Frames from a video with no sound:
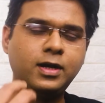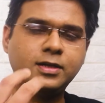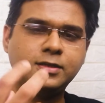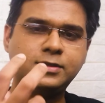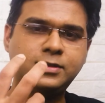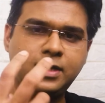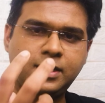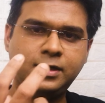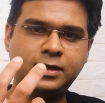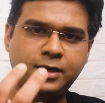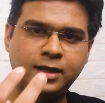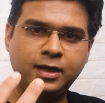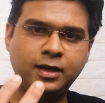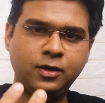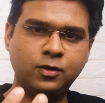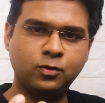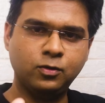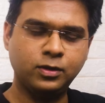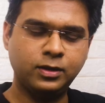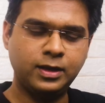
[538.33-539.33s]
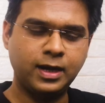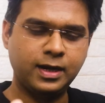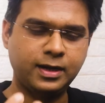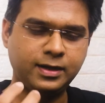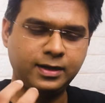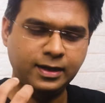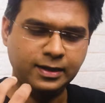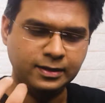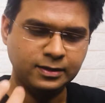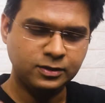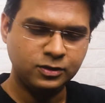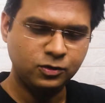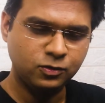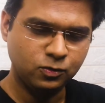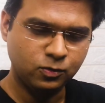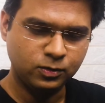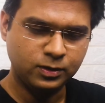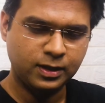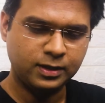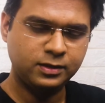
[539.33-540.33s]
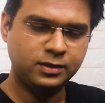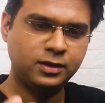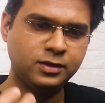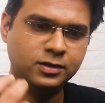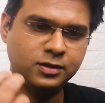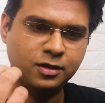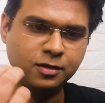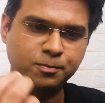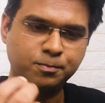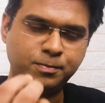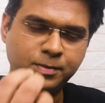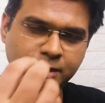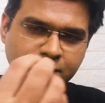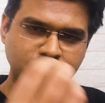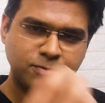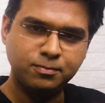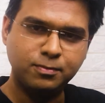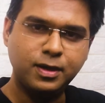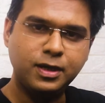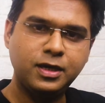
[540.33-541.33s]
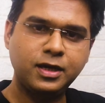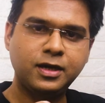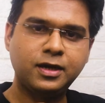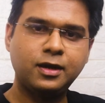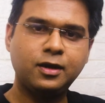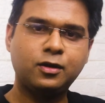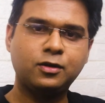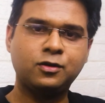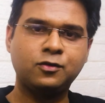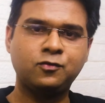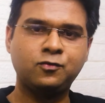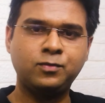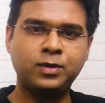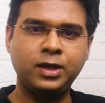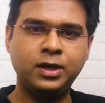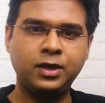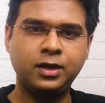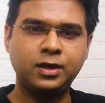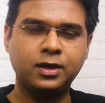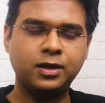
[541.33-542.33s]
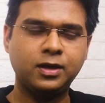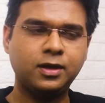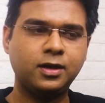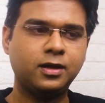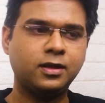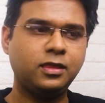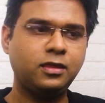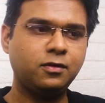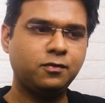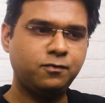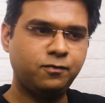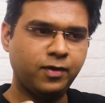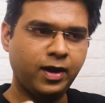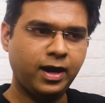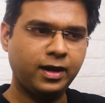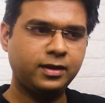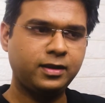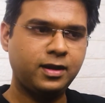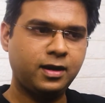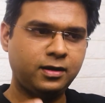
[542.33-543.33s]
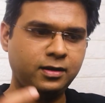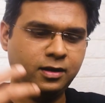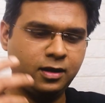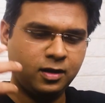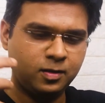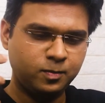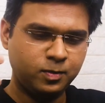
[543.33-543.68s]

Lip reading: does that tell you? That tells you that this company is making a lot of money. The fact that they are